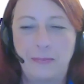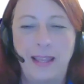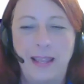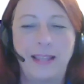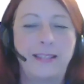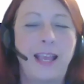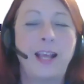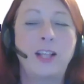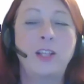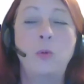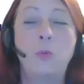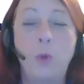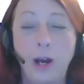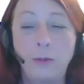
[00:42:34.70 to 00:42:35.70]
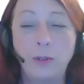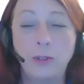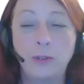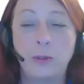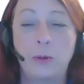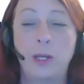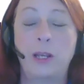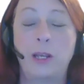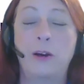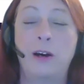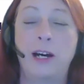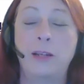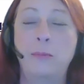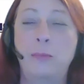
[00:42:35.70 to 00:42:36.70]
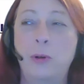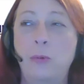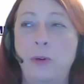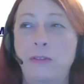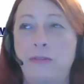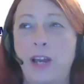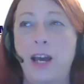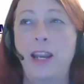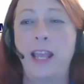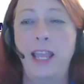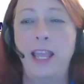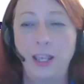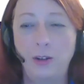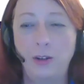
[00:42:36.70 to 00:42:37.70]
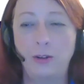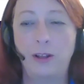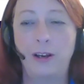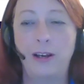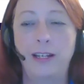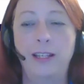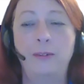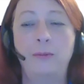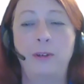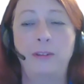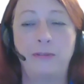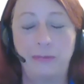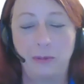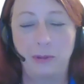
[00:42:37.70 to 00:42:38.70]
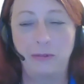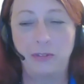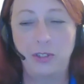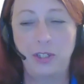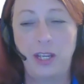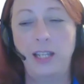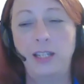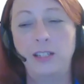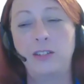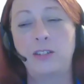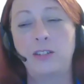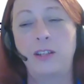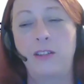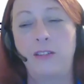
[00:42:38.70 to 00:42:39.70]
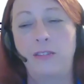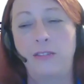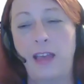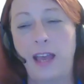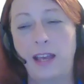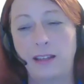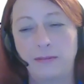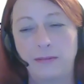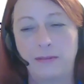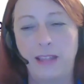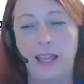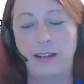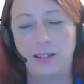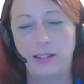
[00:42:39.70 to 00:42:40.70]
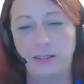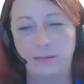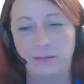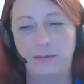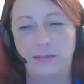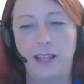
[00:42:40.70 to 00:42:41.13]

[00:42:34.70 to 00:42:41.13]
exactly what was going on but we've right. got a handle on it we've we've changed that that mm-hmm.